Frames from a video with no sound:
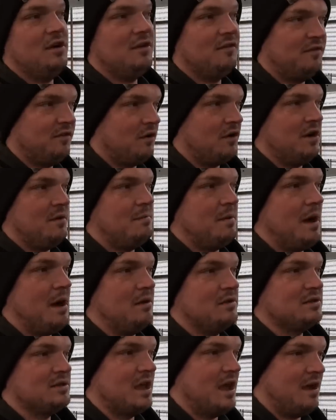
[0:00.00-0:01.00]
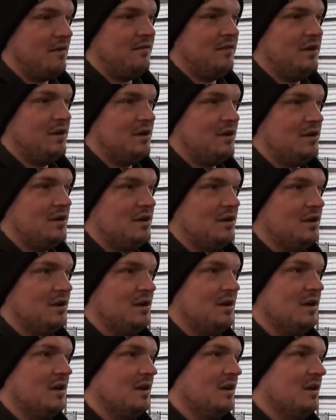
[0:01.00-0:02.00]
to 40 pounds heavier
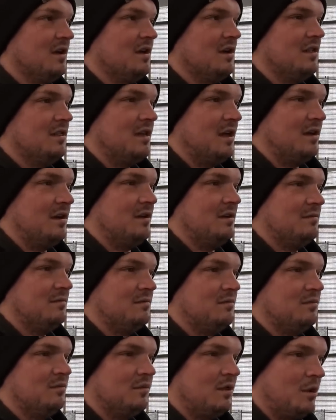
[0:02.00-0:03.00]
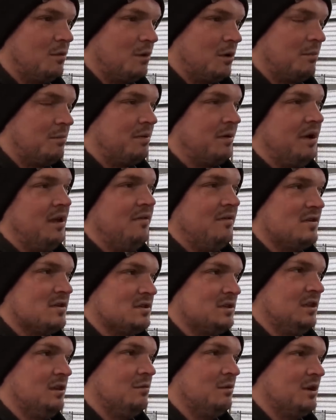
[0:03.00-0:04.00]
than they were
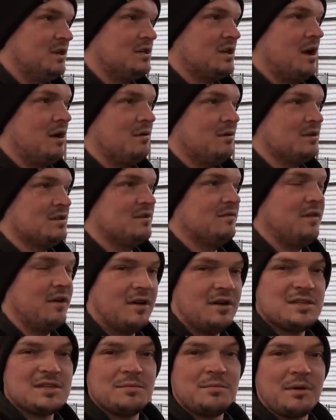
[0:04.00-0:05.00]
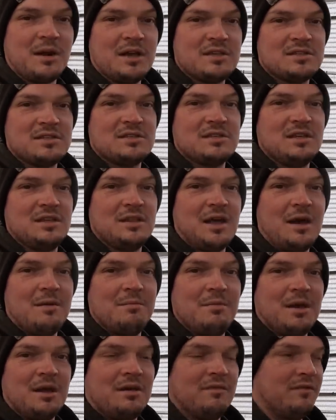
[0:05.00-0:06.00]
previously, which I was very surprised to see
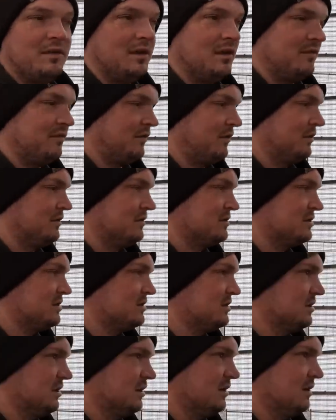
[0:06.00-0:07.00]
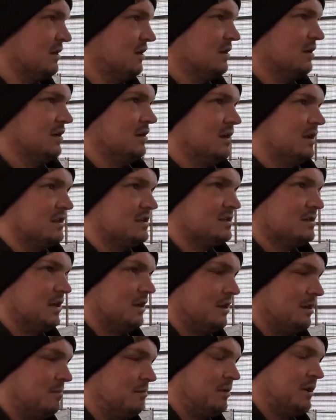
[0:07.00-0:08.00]
that big of a difference. That's
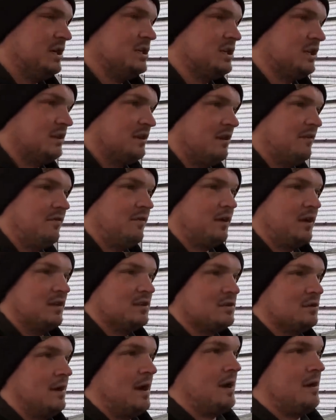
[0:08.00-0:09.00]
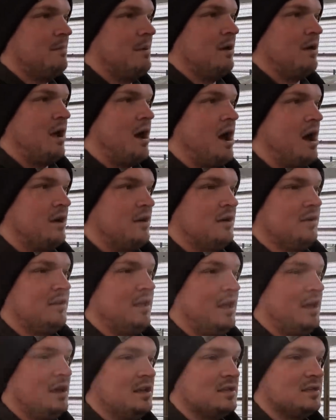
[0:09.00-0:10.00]
pretty significant. So at about 100
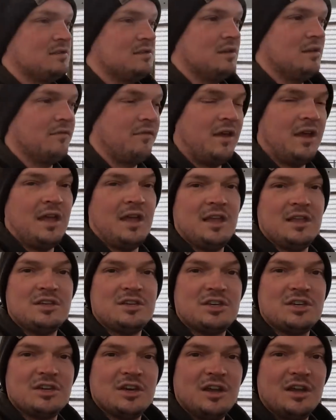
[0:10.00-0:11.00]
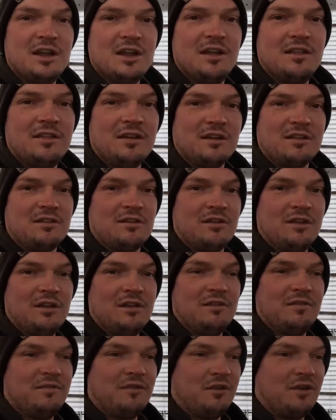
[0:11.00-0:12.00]
days of age, they're 30
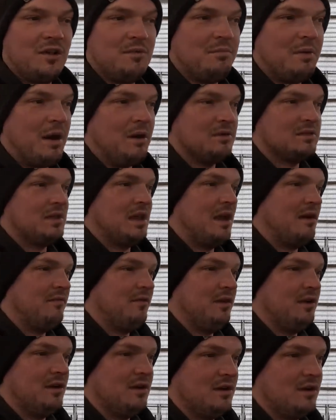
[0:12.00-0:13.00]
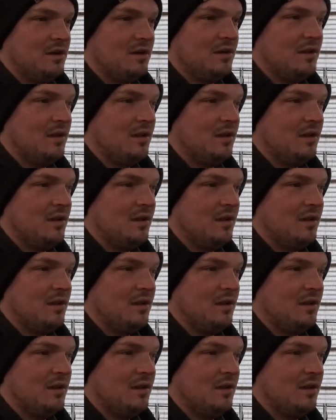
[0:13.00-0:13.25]
to 40 pounds heavier,